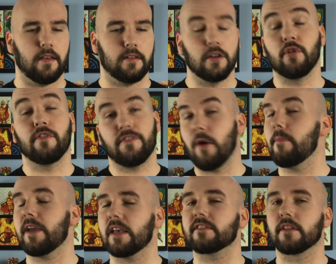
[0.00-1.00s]
Now, the film
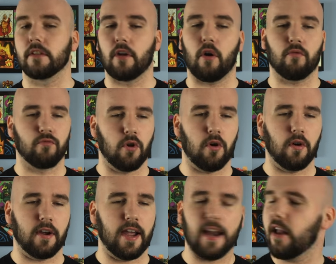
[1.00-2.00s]
gets a lot
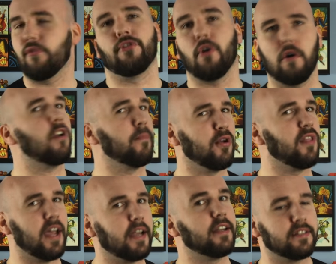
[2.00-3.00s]
wrong, and I'll talk about
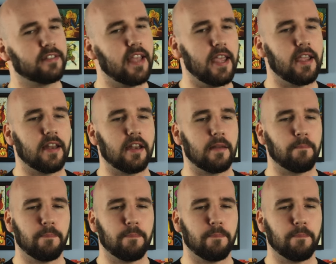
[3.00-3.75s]
that in a second,